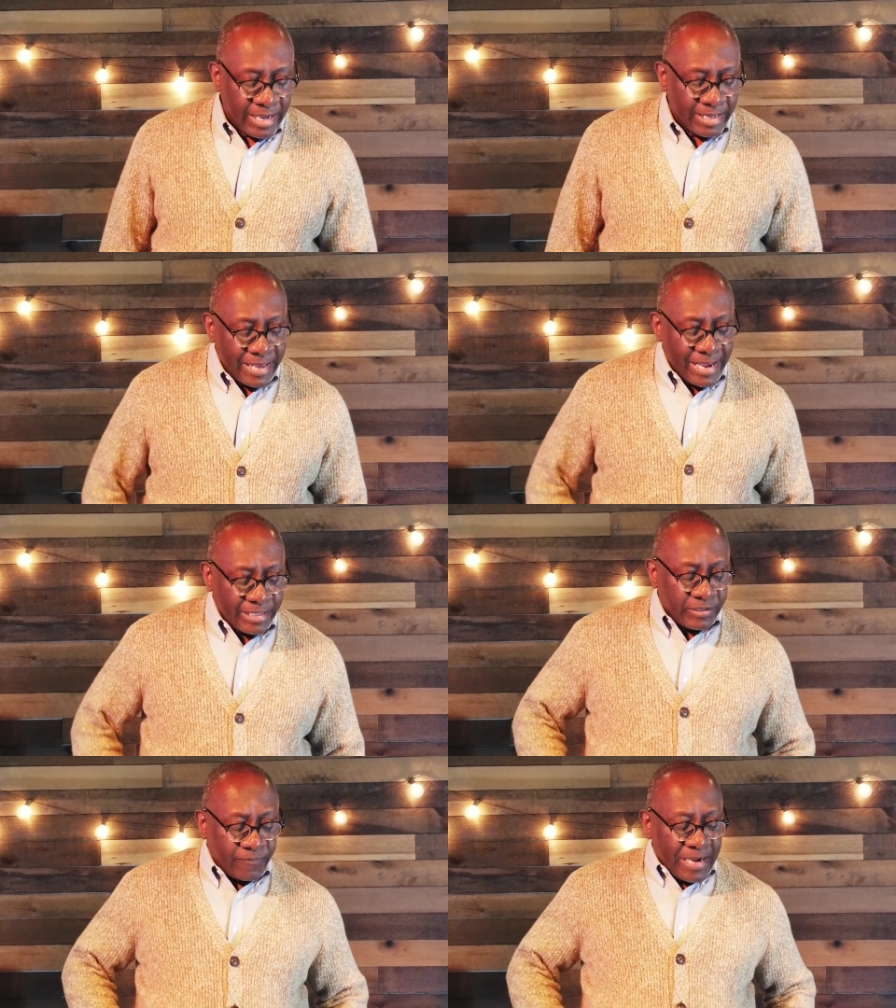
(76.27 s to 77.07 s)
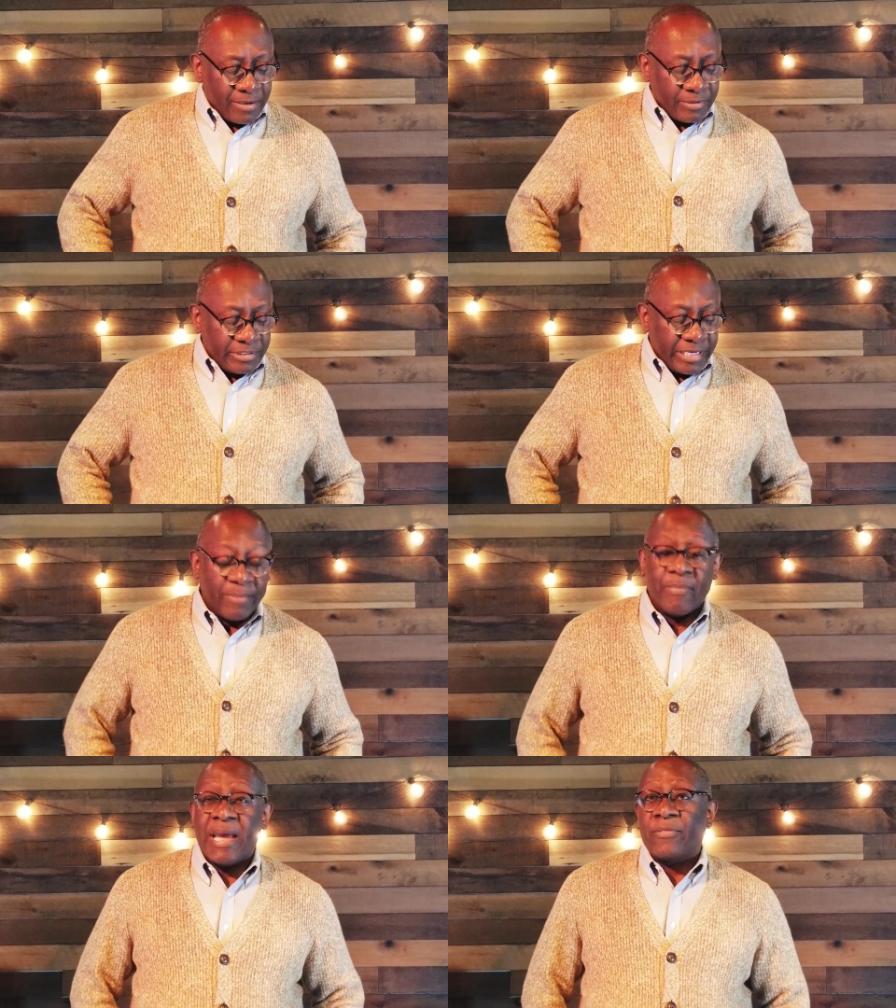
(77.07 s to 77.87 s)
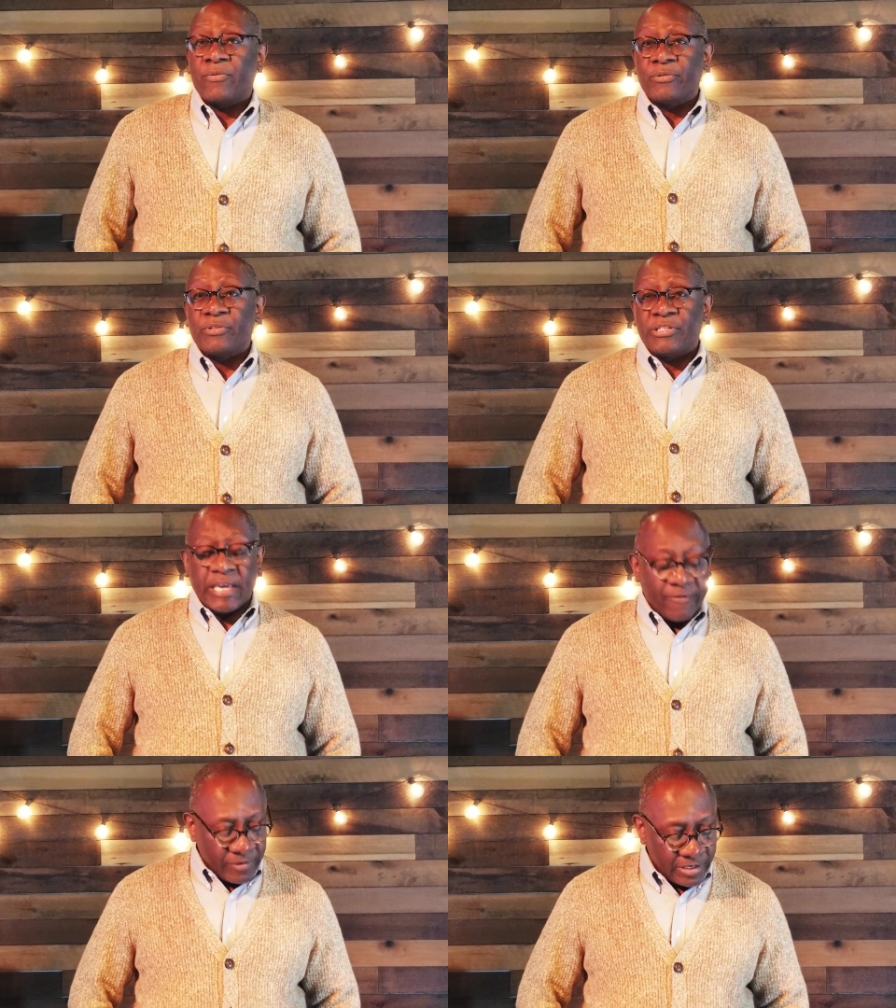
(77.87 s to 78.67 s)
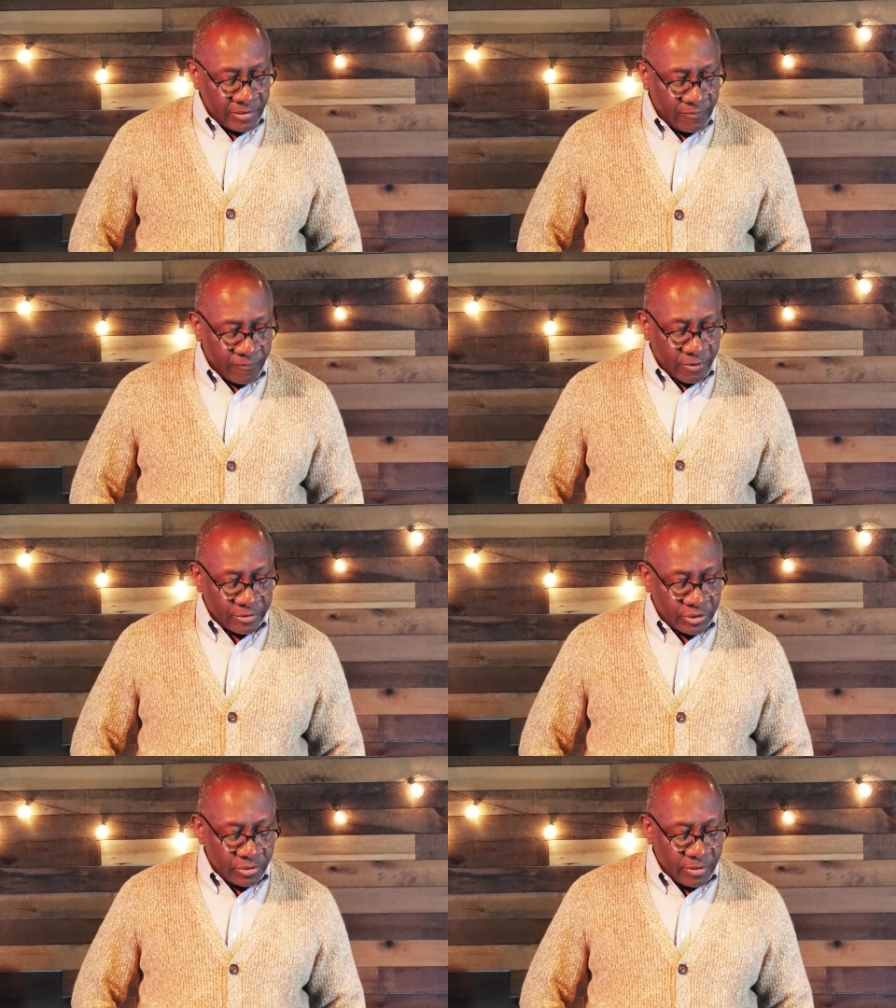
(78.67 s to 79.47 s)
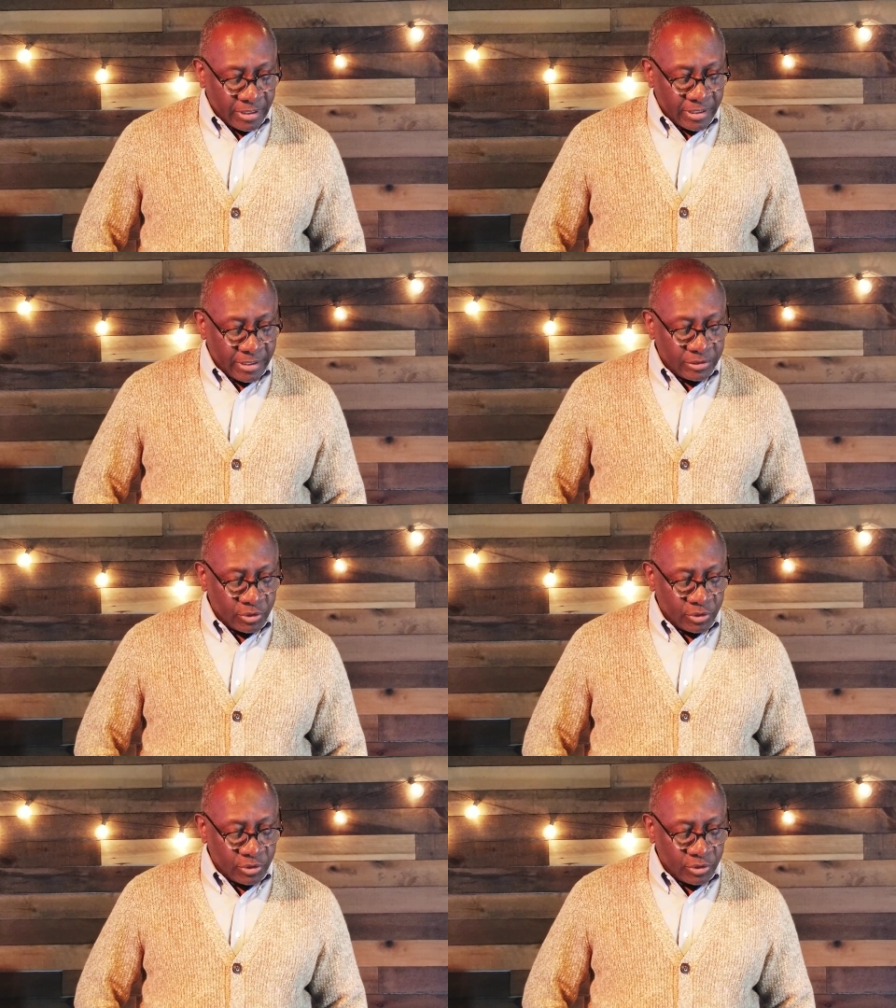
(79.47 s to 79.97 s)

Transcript: And that is found in St. Matthew 7, verse uh,